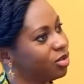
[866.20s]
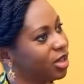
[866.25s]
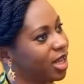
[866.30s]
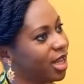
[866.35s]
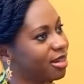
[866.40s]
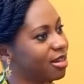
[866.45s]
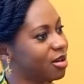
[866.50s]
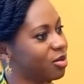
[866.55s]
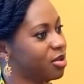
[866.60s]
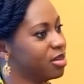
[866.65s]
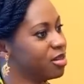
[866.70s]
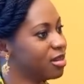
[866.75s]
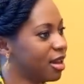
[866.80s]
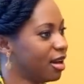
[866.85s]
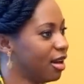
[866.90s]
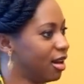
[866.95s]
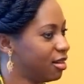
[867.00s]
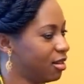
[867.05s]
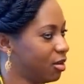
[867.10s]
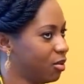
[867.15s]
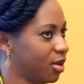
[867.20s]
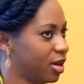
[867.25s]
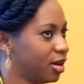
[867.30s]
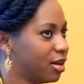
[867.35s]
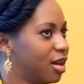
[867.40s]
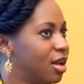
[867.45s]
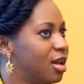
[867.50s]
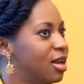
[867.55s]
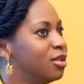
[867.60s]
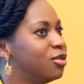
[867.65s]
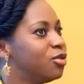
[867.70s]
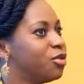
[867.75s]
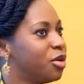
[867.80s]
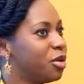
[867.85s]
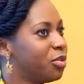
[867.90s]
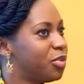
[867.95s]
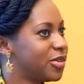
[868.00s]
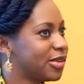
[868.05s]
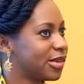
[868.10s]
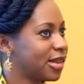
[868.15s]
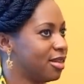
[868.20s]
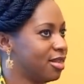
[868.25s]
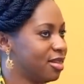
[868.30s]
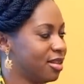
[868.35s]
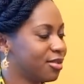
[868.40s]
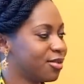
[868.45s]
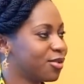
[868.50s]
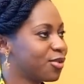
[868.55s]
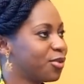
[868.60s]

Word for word: together with another one to represent the